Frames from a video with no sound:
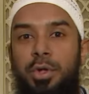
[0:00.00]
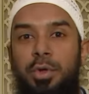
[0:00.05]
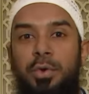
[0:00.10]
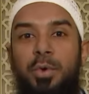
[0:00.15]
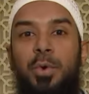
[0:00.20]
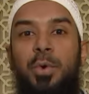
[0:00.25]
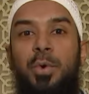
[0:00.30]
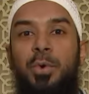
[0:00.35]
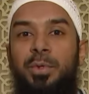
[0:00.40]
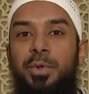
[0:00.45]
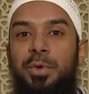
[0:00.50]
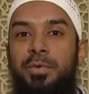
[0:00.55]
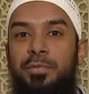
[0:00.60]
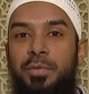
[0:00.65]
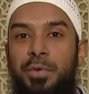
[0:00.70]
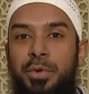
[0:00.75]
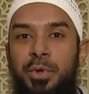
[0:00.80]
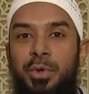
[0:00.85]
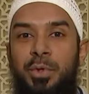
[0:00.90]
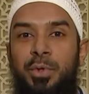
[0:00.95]
in order
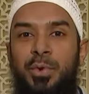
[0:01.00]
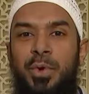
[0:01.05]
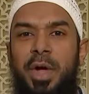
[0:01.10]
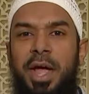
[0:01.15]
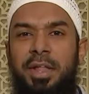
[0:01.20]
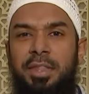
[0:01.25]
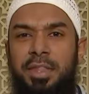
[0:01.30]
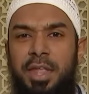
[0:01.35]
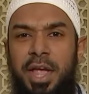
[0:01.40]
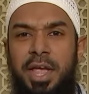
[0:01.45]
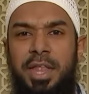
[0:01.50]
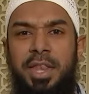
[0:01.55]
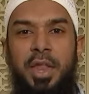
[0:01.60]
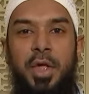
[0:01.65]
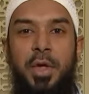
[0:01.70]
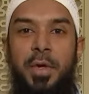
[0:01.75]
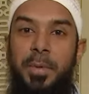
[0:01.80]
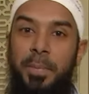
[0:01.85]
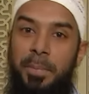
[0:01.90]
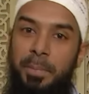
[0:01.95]
for you to
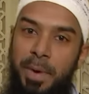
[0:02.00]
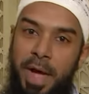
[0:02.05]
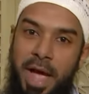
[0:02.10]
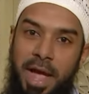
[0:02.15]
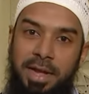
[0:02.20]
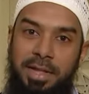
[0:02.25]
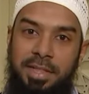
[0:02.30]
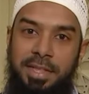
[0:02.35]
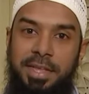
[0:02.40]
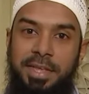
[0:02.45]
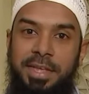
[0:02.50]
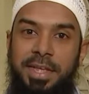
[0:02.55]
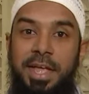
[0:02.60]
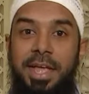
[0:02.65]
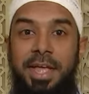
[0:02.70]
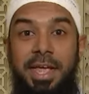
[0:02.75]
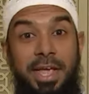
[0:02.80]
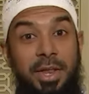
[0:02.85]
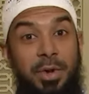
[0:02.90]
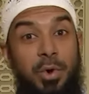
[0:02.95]
attain piety,
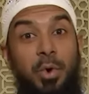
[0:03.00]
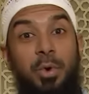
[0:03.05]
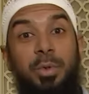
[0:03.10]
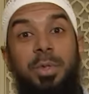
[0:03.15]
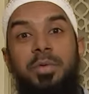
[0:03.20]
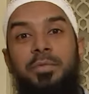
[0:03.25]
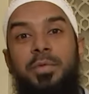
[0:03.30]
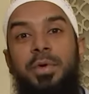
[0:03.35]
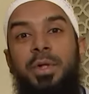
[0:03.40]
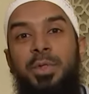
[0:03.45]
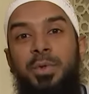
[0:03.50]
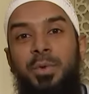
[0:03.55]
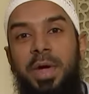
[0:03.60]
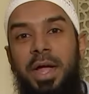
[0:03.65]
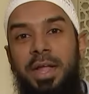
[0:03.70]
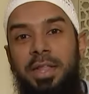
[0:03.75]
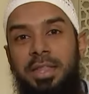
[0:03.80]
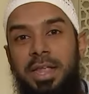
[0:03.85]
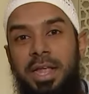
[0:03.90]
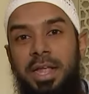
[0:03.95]
in order for you
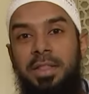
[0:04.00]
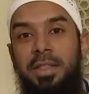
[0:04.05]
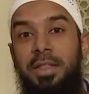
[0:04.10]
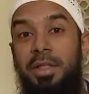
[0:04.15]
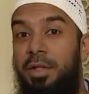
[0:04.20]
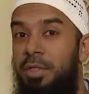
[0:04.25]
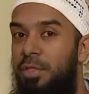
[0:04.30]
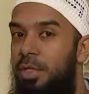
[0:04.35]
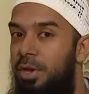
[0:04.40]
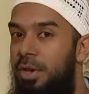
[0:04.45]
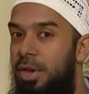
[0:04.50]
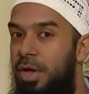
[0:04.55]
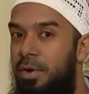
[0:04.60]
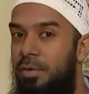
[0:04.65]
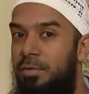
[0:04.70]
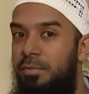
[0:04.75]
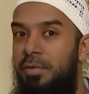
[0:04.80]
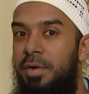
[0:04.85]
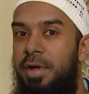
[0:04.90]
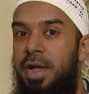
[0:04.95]
to attain the
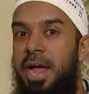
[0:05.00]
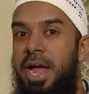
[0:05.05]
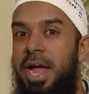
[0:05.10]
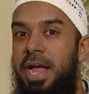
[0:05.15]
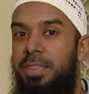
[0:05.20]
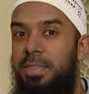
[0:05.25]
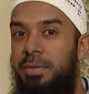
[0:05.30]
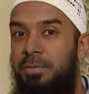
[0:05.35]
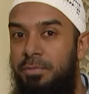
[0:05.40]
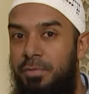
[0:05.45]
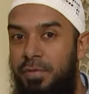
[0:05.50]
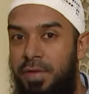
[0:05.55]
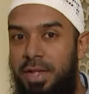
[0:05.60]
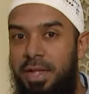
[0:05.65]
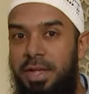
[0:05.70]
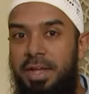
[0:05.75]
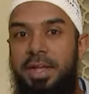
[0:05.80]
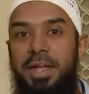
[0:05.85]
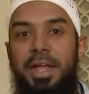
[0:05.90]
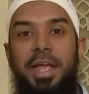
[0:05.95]
love and the
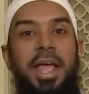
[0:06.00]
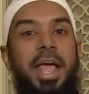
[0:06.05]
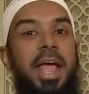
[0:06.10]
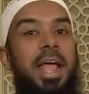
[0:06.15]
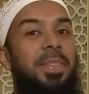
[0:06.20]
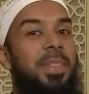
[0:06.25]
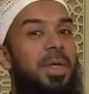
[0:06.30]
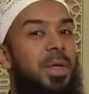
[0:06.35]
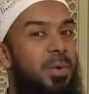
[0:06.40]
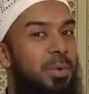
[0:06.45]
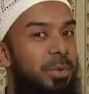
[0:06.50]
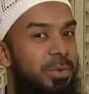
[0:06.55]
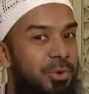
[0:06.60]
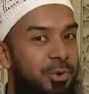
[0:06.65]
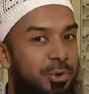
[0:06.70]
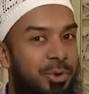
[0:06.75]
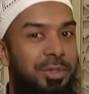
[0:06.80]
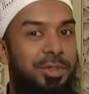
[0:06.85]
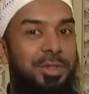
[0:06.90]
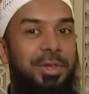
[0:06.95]
fear and the
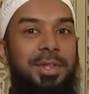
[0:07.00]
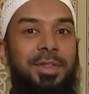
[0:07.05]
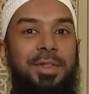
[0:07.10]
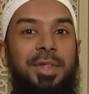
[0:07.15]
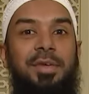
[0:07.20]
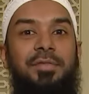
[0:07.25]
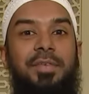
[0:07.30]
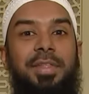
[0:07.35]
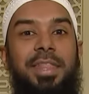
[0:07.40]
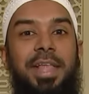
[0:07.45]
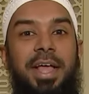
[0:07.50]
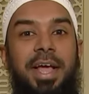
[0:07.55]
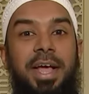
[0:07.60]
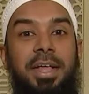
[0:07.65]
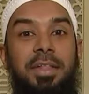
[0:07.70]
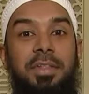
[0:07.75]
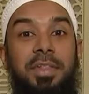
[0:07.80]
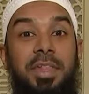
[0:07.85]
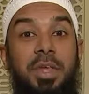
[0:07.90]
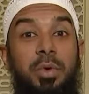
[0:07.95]
consciousness of Allah
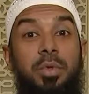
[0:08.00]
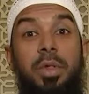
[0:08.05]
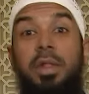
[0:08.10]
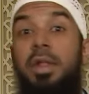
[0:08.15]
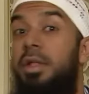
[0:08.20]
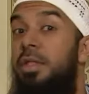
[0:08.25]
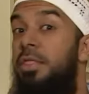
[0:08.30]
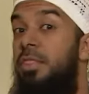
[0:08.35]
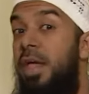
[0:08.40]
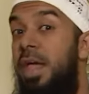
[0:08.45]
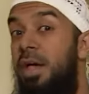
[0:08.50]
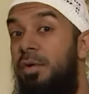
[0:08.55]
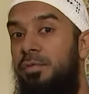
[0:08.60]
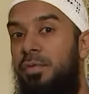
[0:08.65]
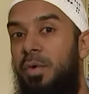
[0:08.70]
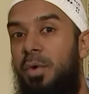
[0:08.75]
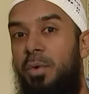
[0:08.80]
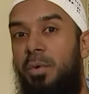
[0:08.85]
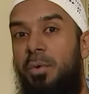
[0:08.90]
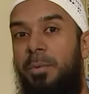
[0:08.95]
Azza wa Jal.
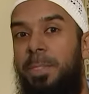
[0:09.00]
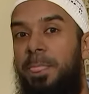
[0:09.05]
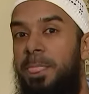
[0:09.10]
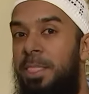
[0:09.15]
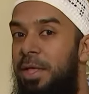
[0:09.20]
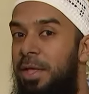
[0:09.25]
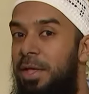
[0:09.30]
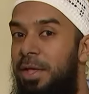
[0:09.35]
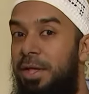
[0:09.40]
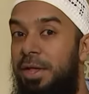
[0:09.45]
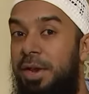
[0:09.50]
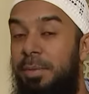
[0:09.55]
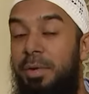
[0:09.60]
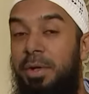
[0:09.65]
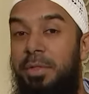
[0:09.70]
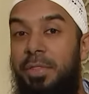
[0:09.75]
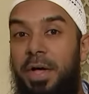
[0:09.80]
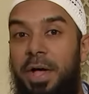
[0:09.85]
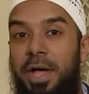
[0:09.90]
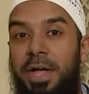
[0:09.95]
Therefore,
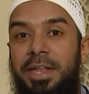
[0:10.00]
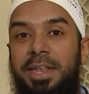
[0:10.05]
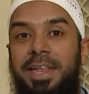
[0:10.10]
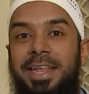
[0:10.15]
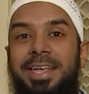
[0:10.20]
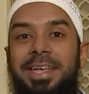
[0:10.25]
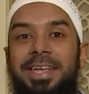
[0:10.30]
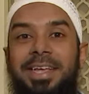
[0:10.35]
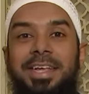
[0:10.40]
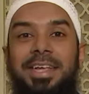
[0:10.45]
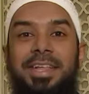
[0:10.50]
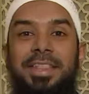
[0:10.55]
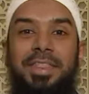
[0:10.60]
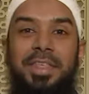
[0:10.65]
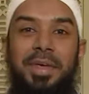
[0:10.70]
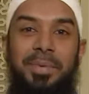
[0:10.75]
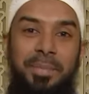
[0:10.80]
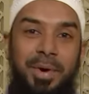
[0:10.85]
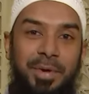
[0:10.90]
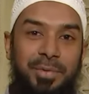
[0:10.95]
Ramadan is
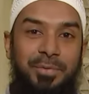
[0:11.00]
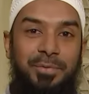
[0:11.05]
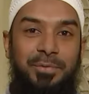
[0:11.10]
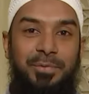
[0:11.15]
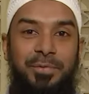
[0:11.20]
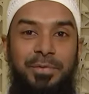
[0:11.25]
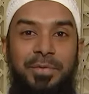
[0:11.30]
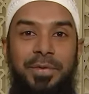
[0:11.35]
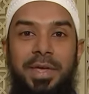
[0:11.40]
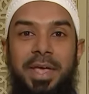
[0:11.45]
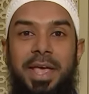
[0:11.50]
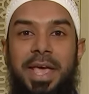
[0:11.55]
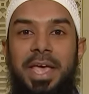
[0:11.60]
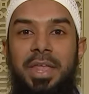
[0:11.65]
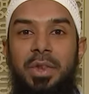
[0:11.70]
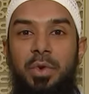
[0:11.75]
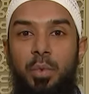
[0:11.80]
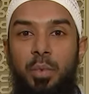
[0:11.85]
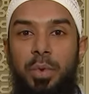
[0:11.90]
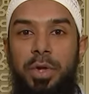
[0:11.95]
the month
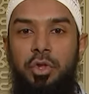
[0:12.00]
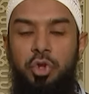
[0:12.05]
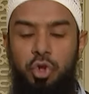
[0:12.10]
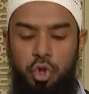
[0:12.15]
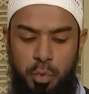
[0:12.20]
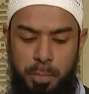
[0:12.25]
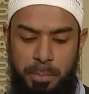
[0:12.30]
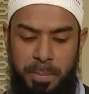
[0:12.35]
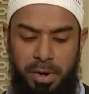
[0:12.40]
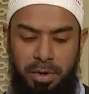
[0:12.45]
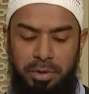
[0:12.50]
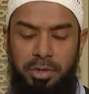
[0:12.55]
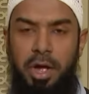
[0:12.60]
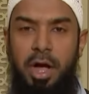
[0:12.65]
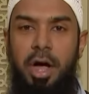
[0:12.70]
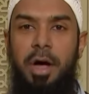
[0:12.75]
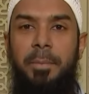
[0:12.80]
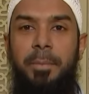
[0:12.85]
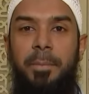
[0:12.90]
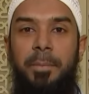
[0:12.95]
in which you build
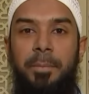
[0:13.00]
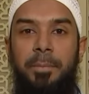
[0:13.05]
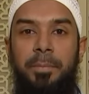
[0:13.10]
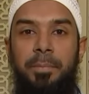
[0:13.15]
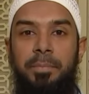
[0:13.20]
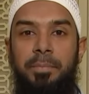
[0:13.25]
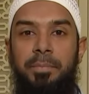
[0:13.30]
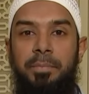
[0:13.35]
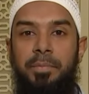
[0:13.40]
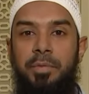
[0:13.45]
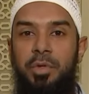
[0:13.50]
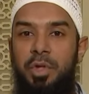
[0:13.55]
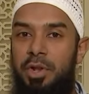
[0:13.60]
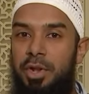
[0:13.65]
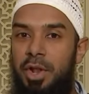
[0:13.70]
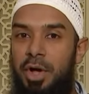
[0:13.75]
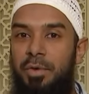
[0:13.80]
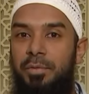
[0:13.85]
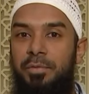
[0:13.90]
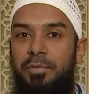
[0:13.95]
up your
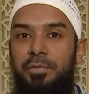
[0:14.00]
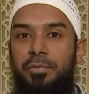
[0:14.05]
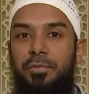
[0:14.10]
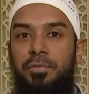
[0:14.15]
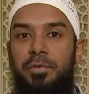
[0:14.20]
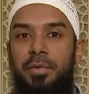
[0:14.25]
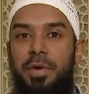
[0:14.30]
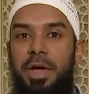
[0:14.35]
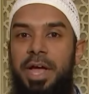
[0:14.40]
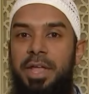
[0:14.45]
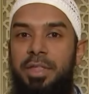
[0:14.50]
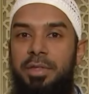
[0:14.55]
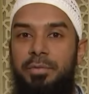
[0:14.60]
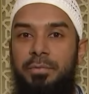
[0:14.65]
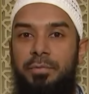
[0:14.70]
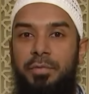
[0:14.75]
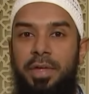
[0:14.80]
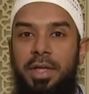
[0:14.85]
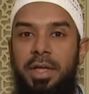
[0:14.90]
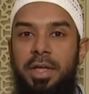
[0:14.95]
love and your
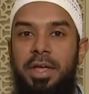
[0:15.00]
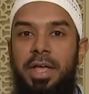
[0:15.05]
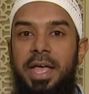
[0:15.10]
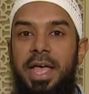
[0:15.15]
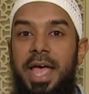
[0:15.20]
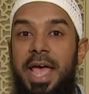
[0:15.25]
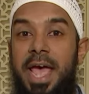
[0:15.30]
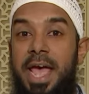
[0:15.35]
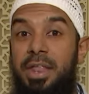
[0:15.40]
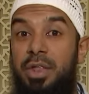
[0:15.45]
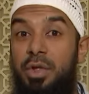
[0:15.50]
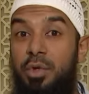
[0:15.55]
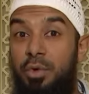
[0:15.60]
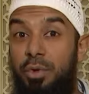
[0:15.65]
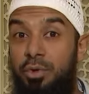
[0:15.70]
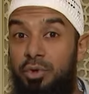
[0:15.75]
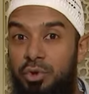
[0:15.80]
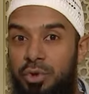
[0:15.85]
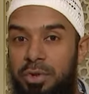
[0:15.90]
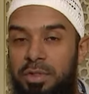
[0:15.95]
fear and your
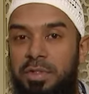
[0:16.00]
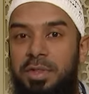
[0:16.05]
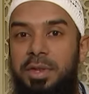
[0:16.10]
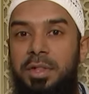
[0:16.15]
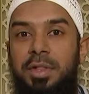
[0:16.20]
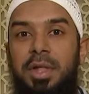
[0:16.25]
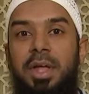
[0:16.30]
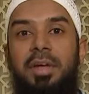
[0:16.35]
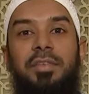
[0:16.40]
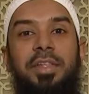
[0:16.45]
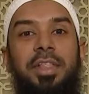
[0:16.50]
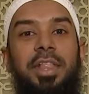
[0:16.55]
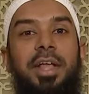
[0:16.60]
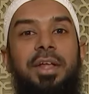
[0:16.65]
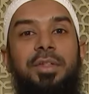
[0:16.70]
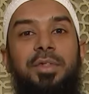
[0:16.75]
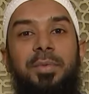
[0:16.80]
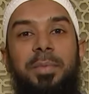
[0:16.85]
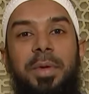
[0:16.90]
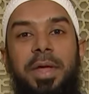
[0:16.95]
consciousness of
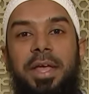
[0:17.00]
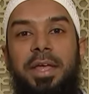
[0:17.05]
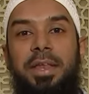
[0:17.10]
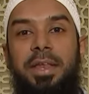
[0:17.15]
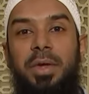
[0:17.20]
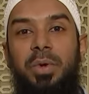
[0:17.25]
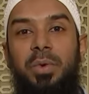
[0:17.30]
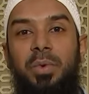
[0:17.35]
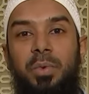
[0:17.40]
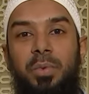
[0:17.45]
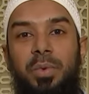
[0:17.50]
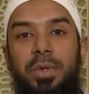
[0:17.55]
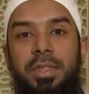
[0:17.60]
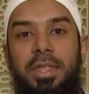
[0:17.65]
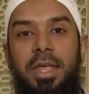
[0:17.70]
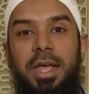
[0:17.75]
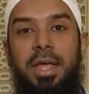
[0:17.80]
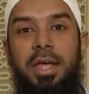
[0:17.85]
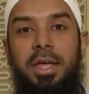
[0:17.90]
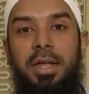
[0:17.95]
Allah subhanahu wa
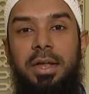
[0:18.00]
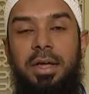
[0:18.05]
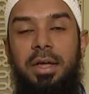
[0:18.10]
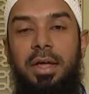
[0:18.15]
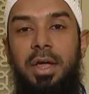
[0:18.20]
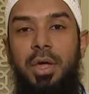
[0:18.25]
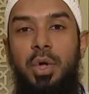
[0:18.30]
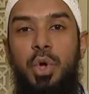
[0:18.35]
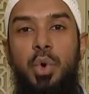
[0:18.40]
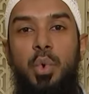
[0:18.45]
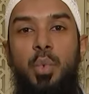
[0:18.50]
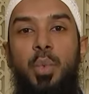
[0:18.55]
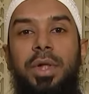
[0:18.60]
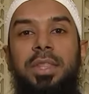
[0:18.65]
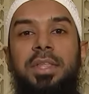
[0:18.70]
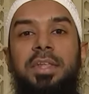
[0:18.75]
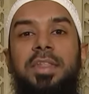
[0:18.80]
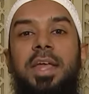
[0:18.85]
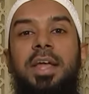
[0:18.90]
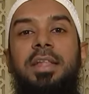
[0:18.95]
ta'ala.
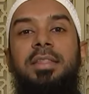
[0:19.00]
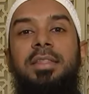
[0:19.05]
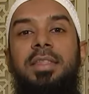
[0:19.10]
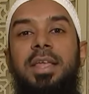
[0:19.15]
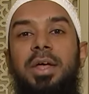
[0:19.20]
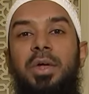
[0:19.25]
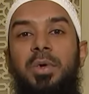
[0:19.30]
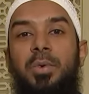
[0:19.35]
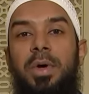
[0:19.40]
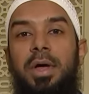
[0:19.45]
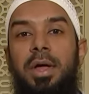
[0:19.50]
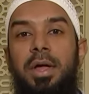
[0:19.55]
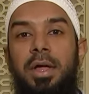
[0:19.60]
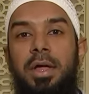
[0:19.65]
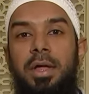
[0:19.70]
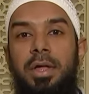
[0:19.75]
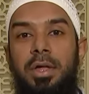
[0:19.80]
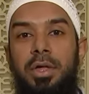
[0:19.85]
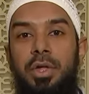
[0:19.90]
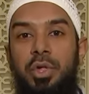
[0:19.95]
What is at-taqwa?
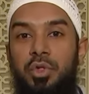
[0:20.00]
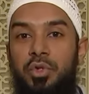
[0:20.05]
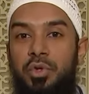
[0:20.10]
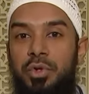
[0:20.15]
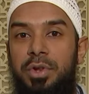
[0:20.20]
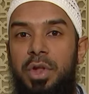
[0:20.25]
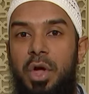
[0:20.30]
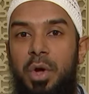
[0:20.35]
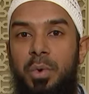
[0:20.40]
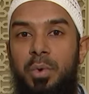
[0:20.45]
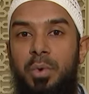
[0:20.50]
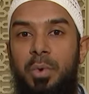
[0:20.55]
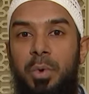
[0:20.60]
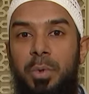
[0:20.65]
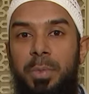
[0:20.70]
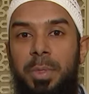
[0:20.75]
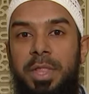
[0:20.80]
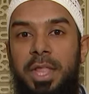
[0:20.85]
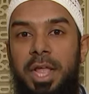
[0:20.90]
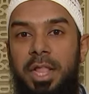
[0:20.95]
To
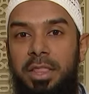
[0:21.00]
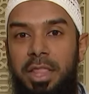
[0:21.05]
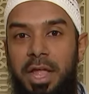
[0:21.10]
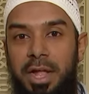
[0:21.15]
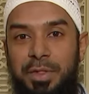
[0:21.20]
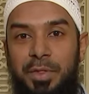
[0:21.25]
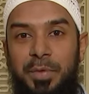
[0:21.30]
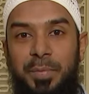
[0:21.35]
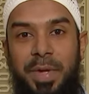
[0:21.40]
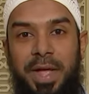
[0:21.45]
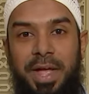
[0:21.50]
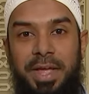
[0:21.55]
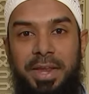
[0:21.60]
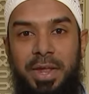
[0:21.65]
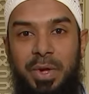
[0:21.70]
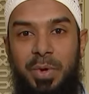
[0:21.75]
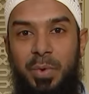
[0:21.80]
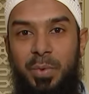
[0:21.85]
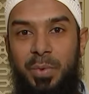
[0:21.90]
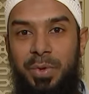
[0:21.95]
know that Allah
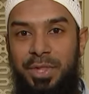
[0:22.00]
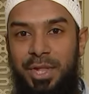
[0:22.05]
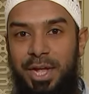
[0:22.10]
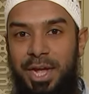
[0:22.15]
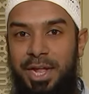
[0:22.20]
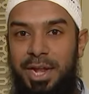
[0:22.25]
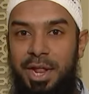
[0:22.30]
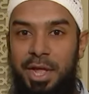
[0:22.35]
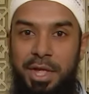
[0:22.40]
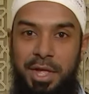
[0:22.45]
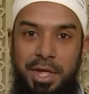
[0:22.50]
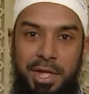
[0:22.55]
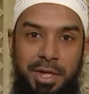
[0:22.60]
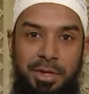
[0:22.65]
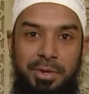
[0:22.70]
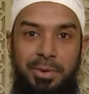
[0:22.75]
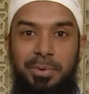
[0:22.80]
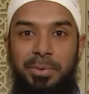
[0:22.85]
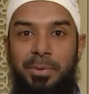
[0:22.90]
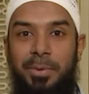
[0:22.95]
subhanahu wa ta'ala hear
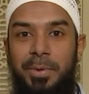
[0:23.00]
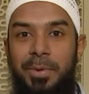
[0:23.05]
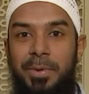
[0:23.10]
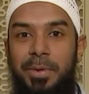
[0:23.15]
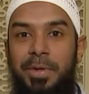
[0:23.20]
you,